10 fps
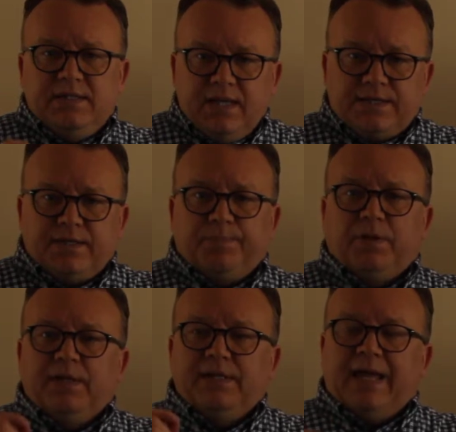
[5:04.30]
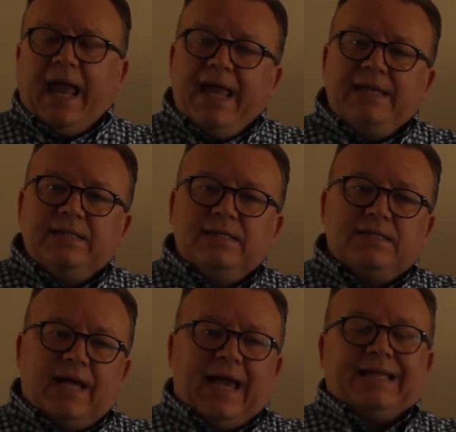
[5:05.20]
disciplined
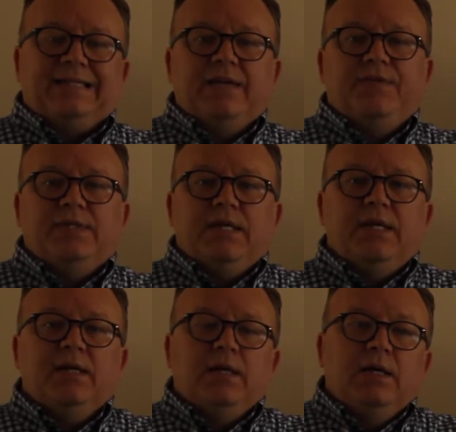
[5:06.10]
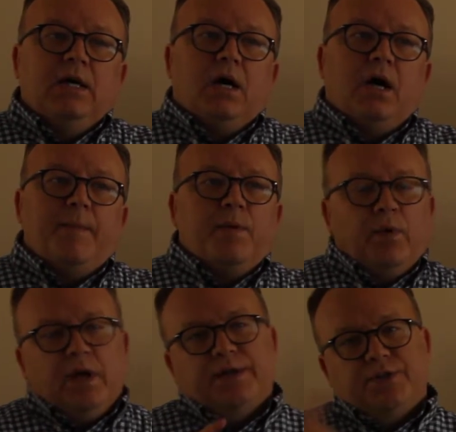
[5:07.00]
cadence activity. And
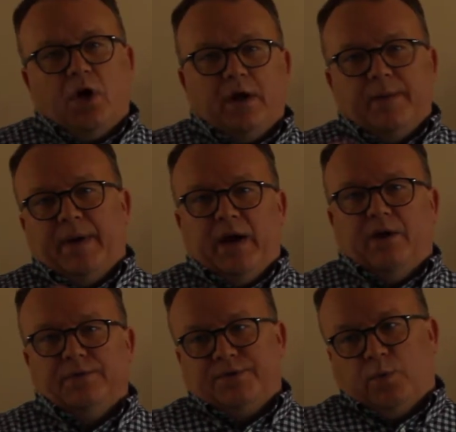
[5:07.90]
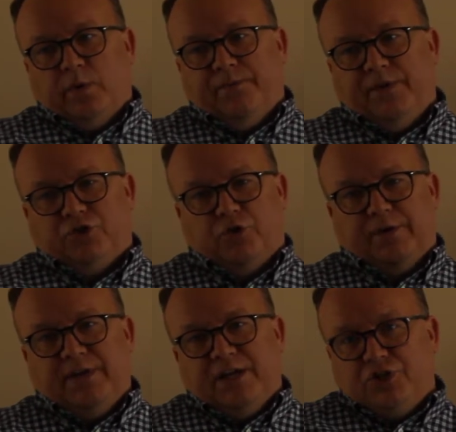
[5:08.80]
we're going to talk about sort of the
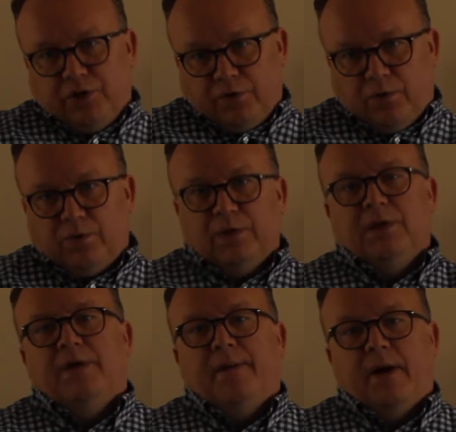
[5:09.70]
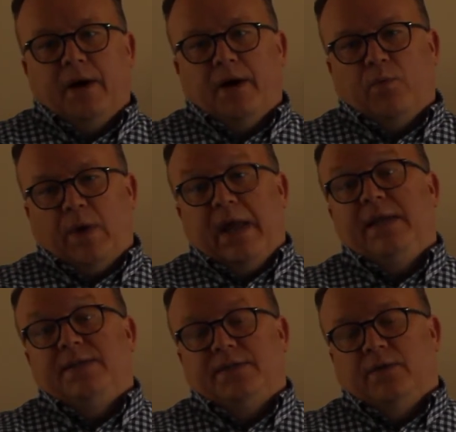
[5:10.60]
traditional
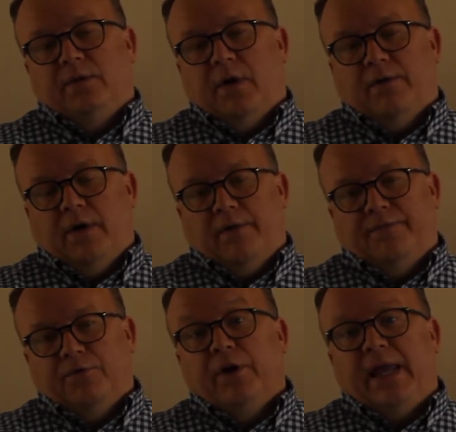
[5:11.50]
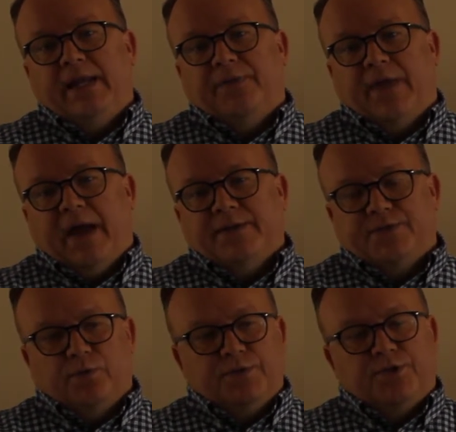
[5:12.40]
ways of looking at that.
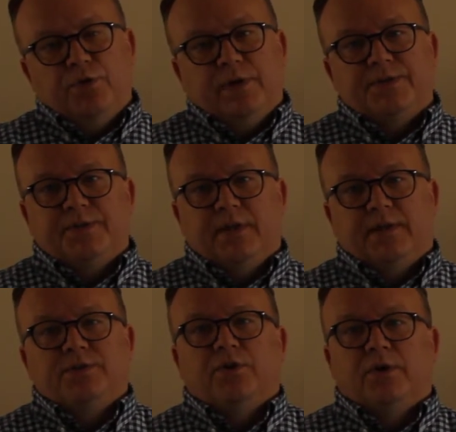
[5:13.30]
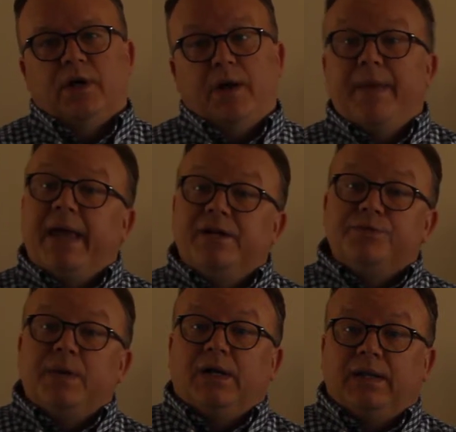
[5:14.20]
So students that took
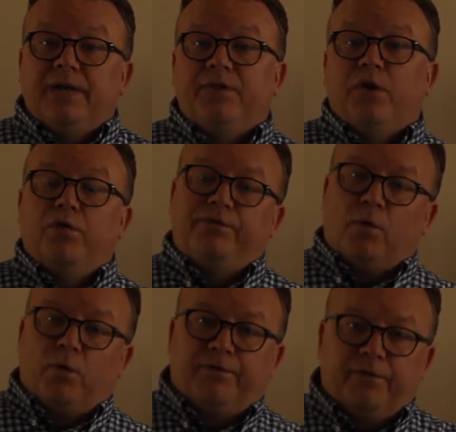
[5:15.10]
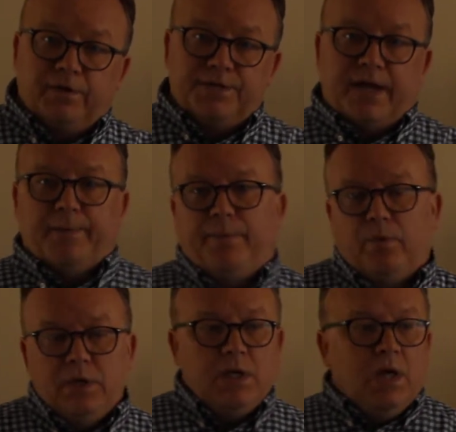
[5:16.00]
Management 1104, for
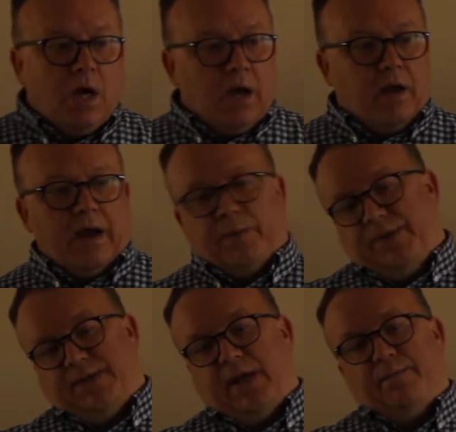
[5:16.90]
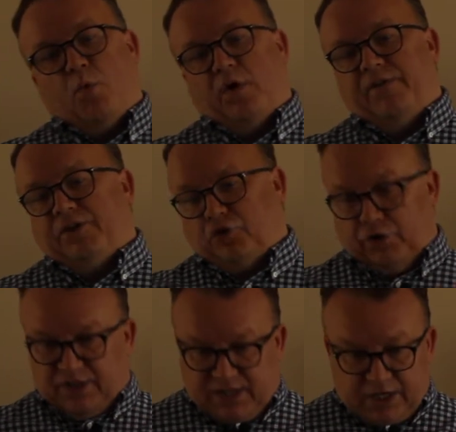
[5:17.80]
example, I would say more of a
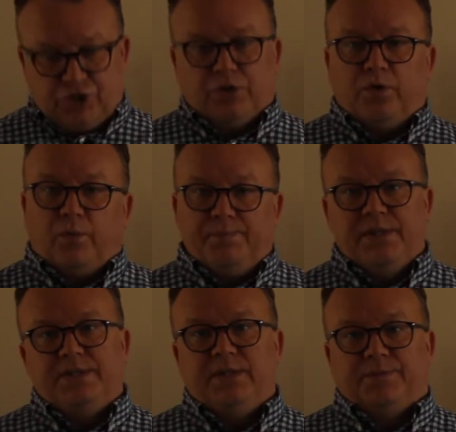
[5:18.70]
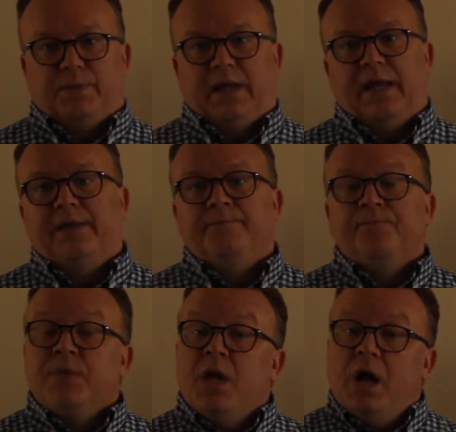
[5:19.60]
traditional business plan,
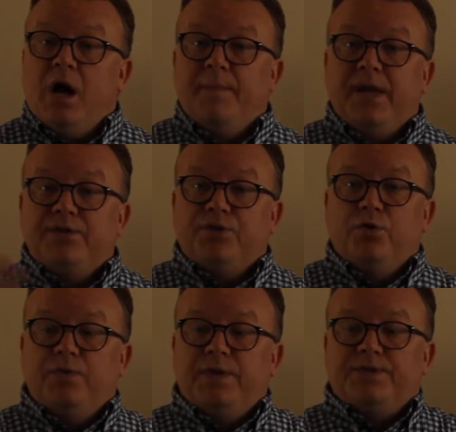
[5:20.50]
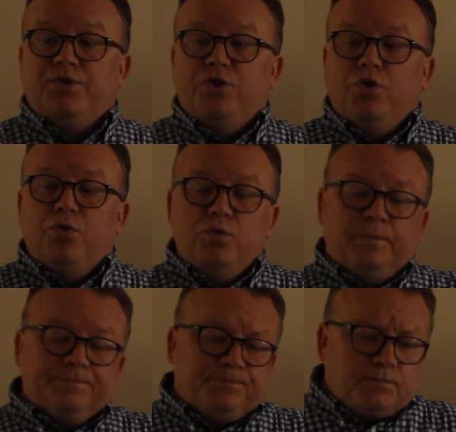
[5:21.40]
into this new
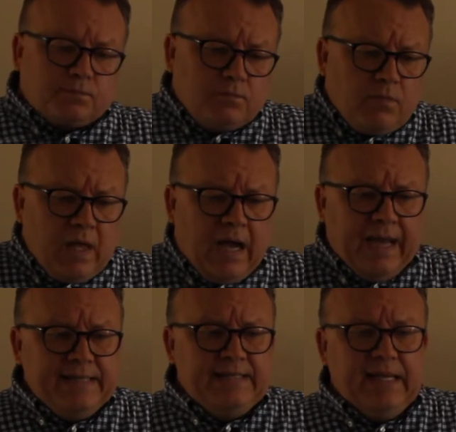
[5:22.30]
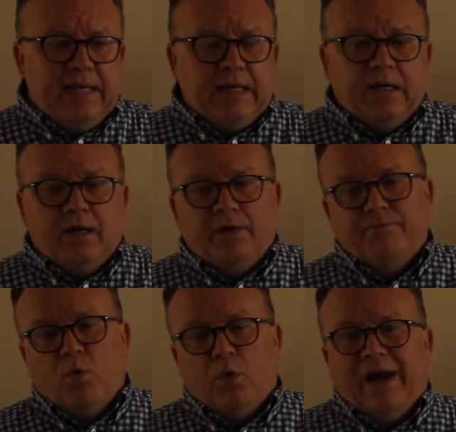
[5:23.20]
idea
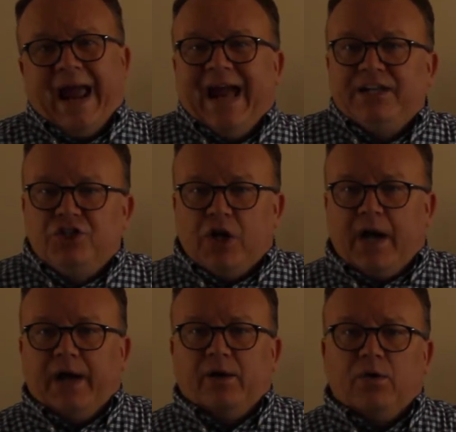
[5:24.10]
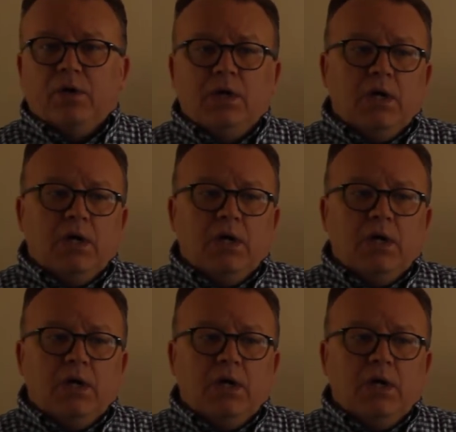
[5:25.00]
of more agile,